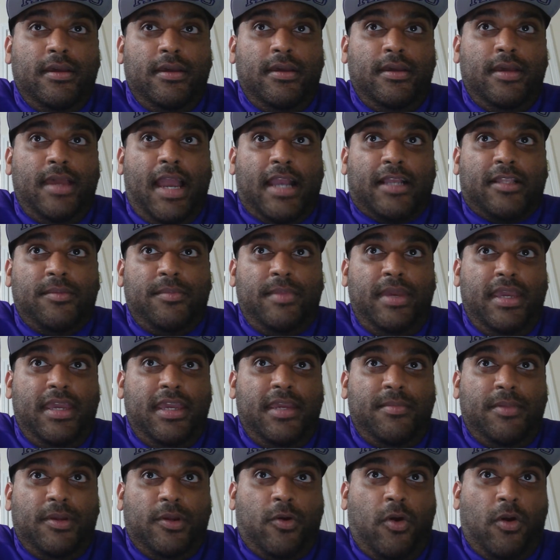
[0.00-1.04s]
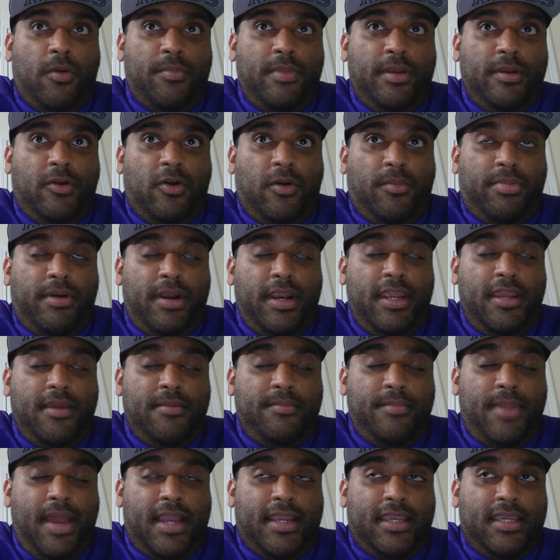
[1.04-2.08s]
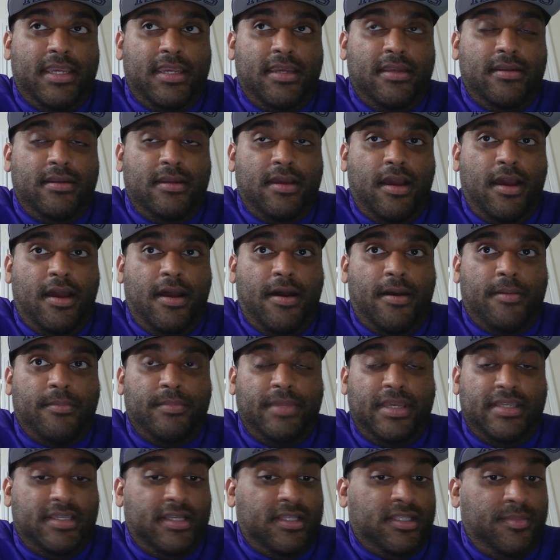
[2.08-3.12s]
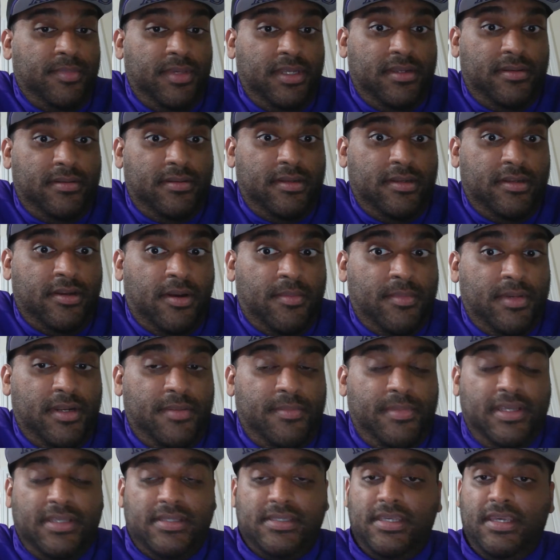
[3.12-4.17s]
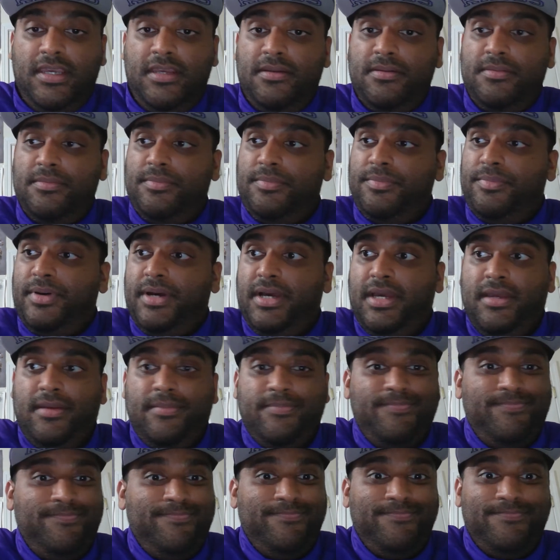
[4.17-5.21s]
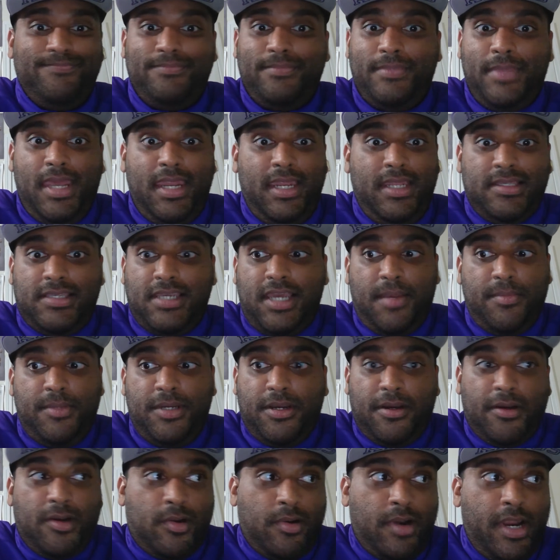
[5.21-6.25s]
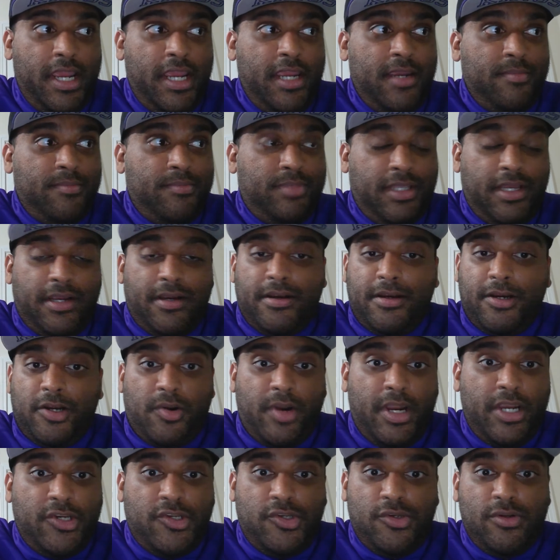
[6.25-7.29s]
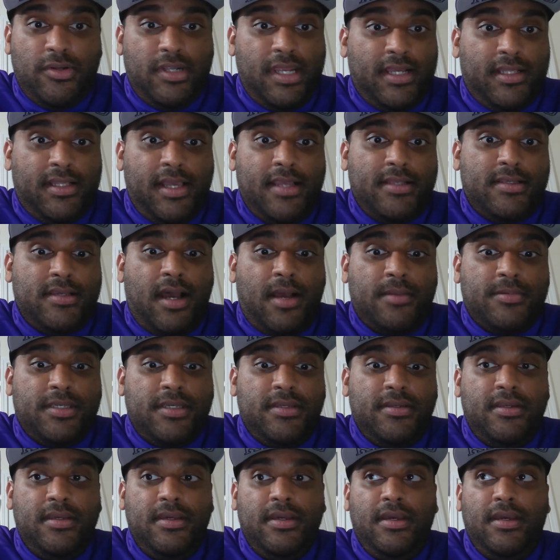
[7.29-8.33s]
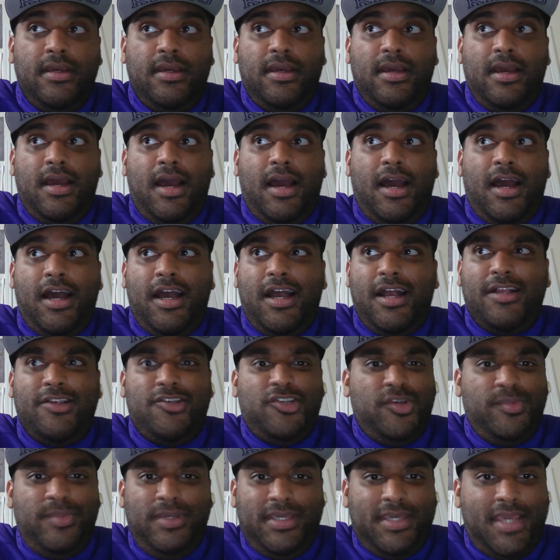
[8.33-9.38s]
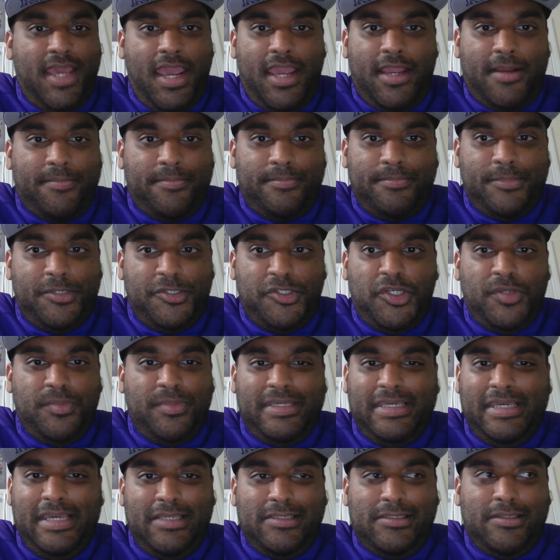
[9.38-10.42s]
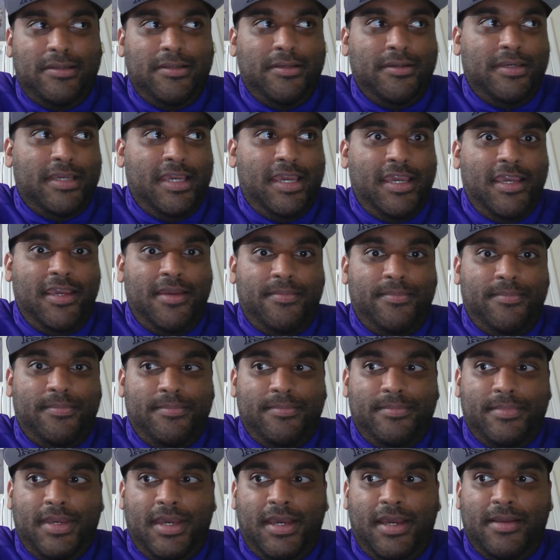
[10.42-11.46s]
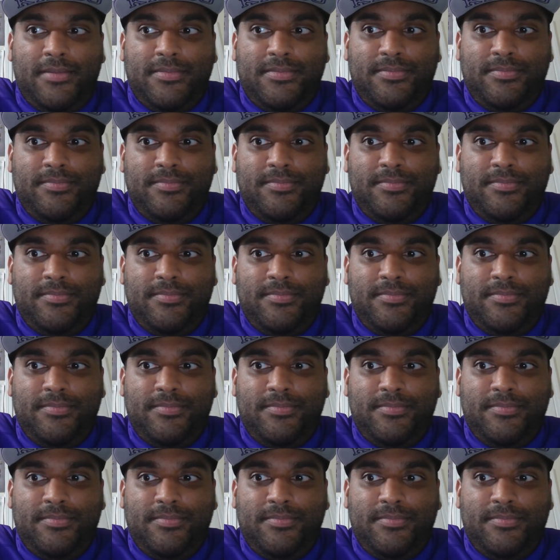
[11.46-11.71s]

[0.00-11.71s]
acclimate him and incorpor- incorporate him back in um, is yet to be determined to be seen. But anytime you're a great player, a great shooter like Klay Thompson, uh, should be cake. It should be easy to get him uh,